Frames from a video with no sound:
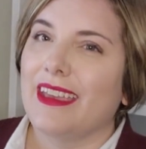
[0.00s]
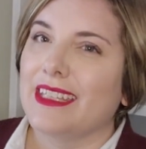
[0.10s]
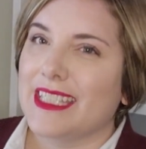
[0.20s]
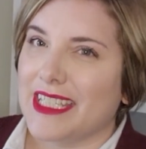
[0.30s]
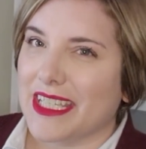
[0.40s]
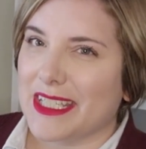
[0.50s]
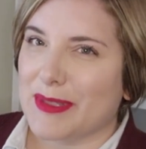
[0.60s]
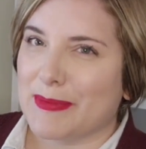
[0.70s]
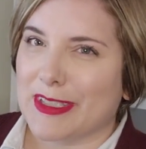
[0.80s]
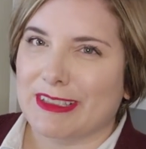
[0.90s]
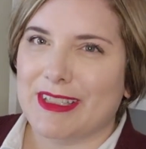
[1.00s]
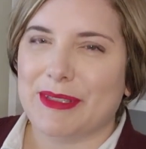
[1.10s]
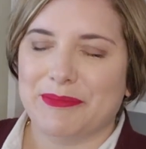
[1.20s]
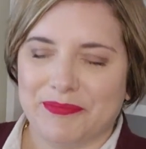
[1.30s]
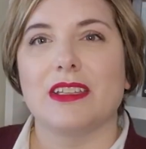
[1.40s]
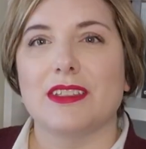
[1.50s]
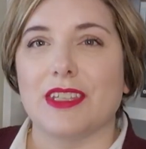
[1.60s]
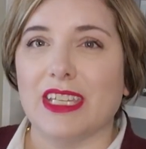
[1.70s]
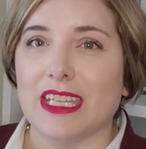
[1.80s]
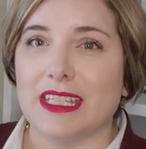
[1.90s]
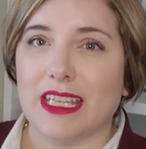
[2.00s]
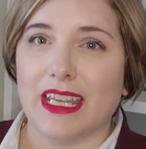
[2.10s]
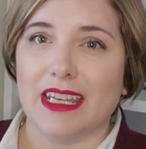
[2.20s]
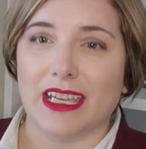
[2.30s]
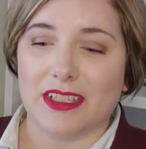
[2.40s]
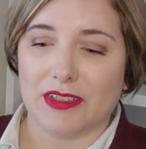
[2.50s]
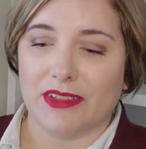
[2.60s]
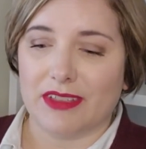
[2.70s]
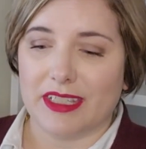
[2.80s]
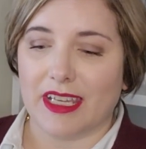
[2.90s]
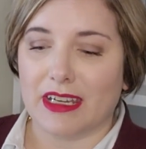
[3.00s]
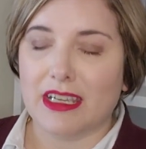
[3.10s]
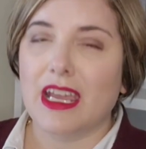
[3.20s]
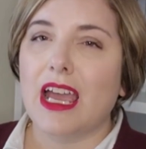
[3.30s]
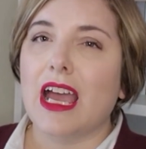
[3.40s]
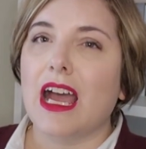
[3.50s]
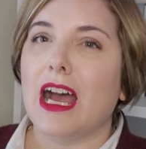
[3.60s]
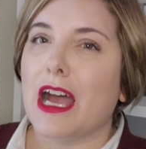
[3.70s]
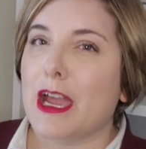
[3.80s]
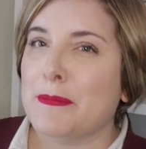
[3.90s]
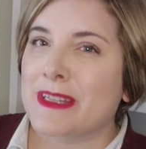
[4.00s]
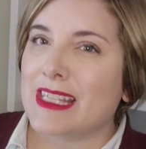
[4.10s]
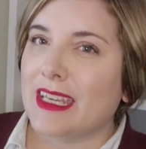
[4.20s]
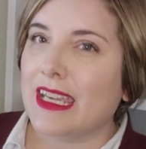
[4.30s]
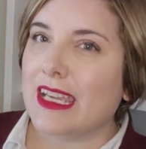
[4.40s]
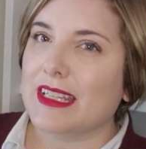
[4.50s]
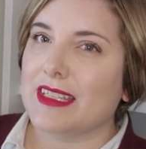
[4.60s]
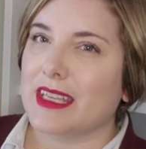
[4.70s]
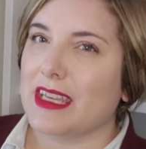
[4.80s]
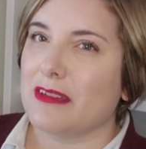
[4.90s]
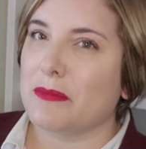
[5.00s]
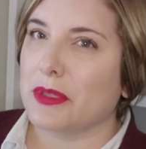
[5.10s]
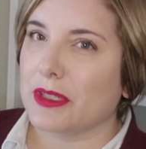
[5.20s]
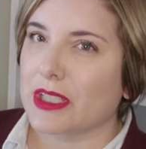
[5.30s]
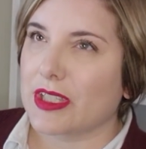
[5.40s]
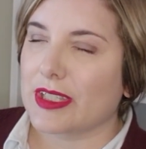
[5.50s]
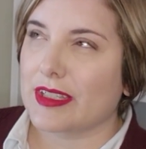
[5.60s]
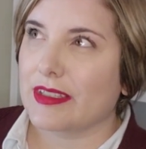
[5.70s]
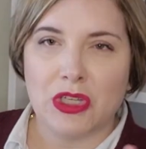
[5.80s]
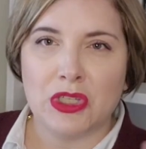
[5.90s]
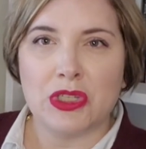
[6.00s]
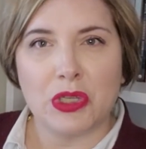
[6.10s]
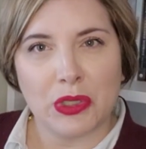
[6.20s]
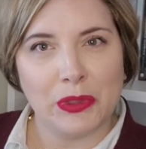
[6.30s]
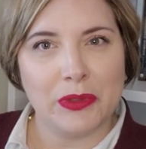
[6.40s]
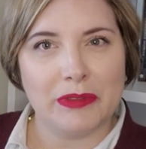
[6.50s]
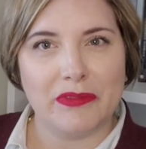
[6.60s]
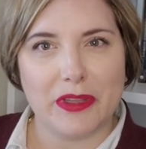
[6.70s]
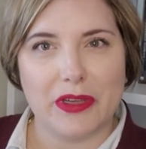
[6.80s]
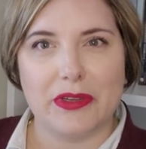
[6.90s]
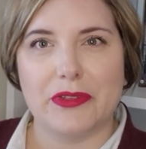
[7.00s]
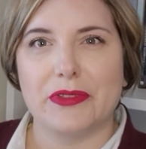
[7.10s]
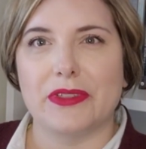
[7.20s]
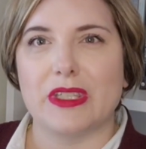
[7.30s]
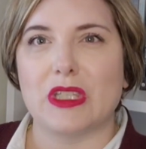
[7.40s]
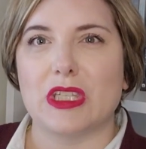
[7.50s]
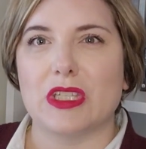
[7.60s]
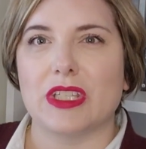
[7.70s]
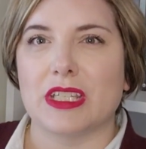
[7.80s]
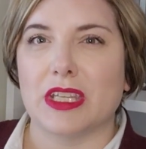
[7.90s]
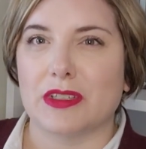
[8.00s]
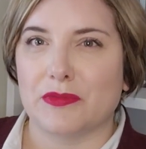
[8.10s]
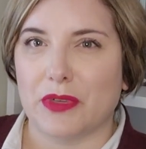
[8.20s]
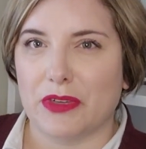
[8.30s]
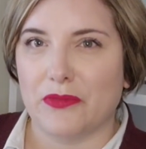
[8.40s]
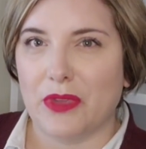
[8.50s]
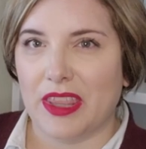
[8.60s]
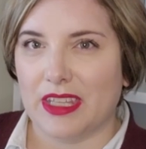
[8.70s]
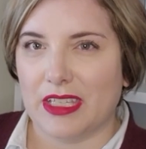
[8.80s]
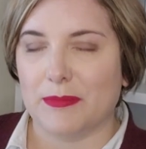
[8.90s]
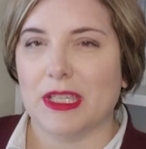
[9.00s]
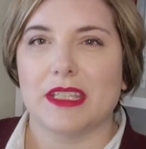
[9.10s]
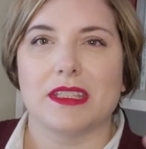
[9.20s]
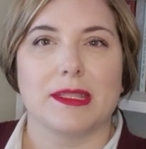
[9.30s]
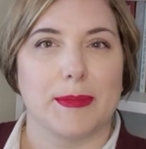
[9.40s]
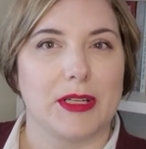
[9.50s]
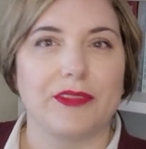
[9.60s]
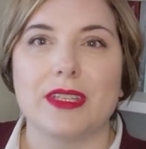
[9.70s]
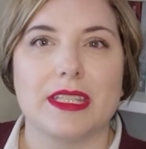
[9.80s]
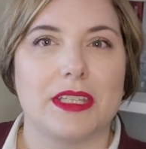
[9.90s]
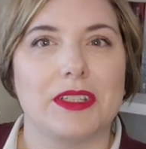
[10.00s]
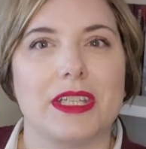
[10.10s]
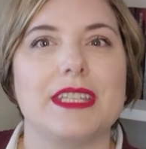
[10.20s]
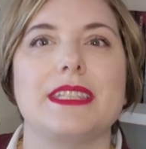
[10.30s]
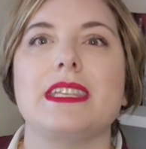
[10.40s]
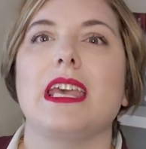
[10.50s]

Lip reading: Today is books. So like I said, I do have a stack. I'm saying it's 10 books. 2 of those, there's another one with it because it's part of a series.